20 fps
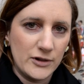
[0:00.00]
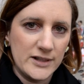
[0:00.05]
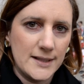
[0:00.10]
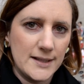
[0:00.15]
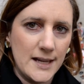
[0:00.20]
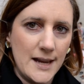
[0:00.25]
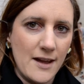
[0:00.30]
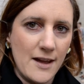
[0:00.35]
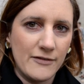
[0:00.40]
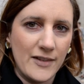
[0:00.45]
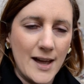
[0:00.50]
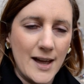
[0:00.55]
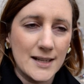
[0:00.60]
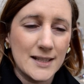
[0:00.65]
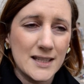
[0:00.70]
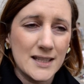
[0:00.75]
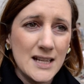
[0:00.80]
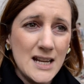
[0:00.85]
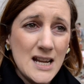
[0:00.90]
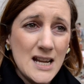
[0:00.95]

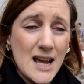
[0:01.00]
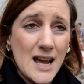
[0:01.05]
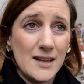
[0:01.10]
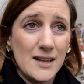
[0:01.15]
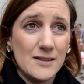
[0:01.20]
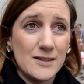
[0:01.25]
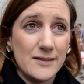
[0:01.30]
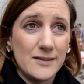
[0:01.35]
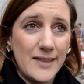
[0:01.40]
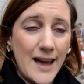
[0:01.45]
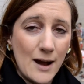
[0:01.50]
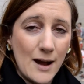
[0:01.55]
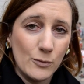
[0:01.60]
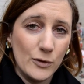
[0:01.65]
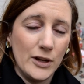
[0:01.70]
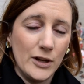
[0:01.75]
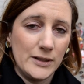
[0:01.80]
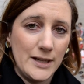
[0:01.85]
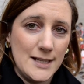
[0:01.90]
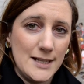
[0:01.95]
CFS, and that
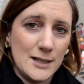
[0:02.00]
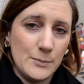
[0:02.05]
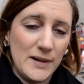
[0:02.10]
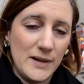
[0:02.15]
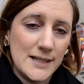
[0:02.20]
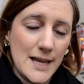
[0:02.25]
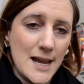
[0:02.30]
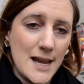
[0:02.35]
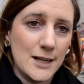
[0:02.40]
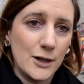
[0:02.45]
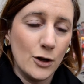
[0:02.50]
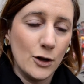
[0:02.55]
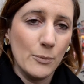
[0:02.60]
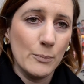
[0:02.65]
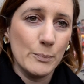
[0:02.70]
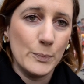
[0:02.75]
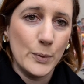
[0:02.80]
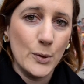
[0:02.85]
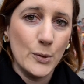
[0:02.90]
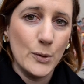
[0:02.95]
work needs to be taken
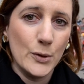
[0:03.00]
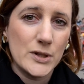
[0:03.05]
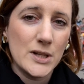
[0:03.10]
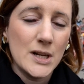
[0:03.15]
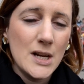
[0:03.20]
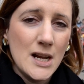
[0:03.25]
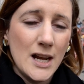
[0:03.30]
on board